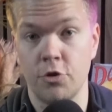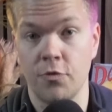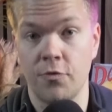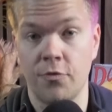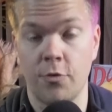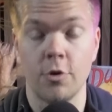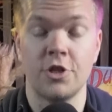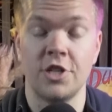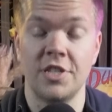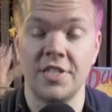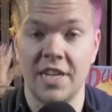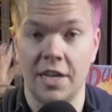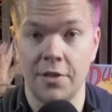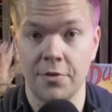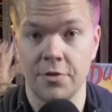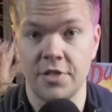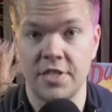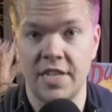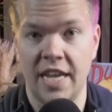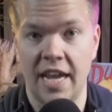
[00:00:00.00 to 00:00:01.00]
Fortune
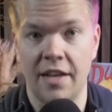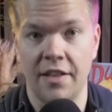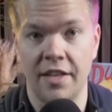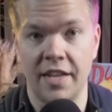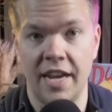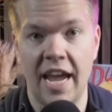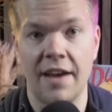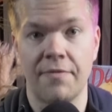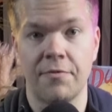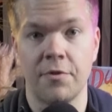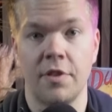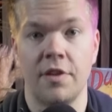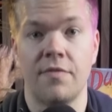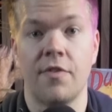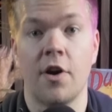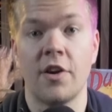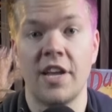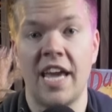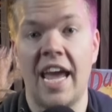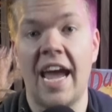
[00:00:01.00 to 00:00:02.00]
Teller's Talent after they've
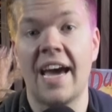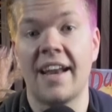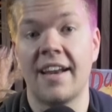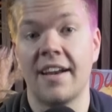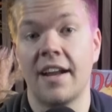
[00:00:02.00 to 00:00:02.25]
already added